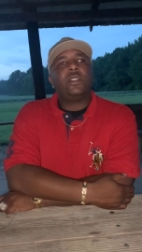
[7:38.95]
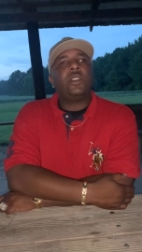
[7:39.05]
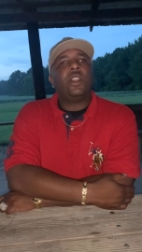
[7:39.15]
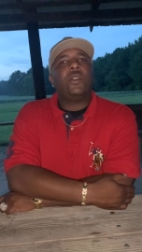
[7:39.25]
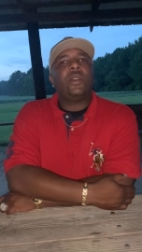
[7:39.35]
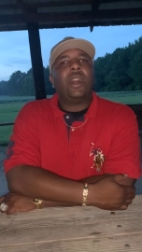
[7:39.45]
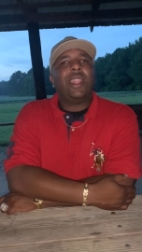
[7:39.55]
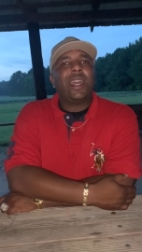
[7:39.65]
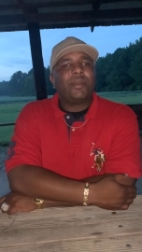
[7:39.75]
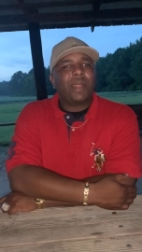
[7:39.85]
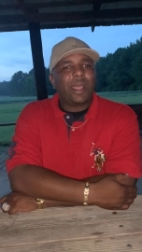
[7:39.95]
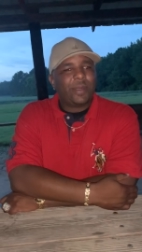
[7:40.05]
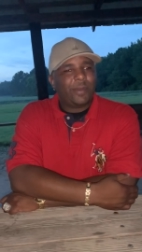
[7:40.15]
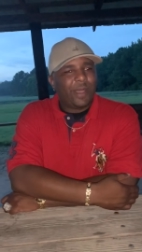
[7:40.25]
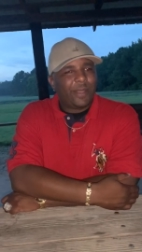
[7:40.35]
lot of blind
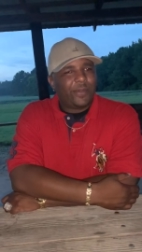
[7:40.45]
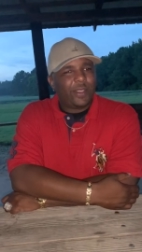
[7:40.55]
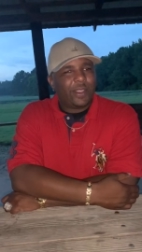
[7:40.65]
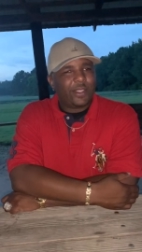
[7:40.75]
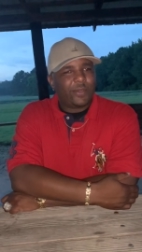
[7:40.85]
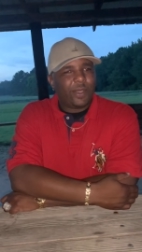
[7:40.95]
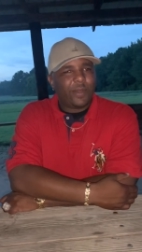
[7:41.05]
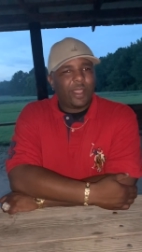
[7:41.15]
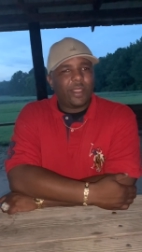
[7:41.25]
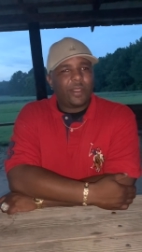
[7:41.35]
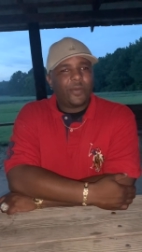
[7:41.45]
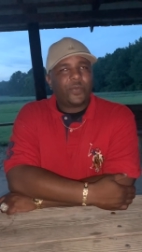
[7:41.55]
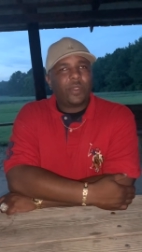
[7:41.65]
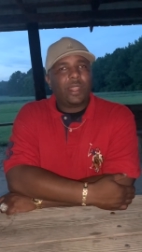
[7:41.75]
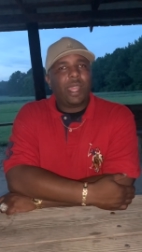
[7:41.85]
people might feel this way right here,
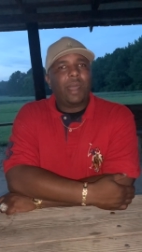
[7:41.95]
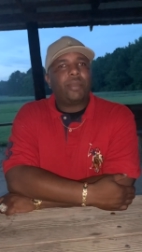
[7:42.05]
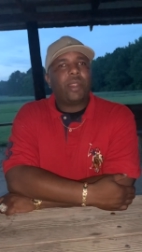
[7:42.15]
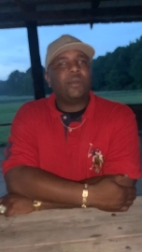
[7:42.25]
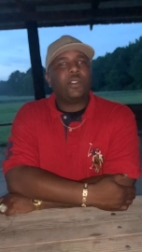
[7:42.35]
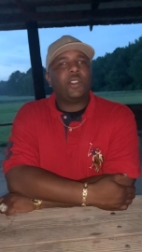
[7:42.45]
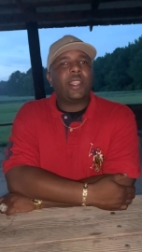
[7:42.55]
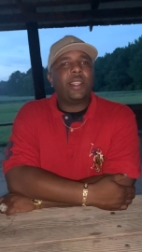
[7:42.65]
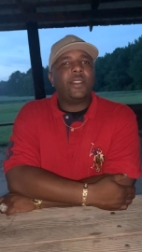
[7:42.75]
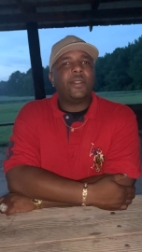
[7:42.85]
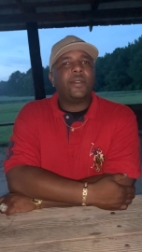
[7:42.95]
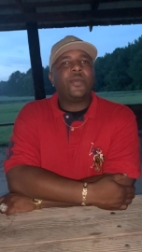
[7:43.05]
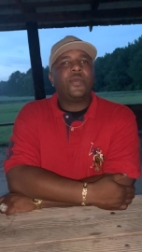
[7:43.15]
and I promise you they do.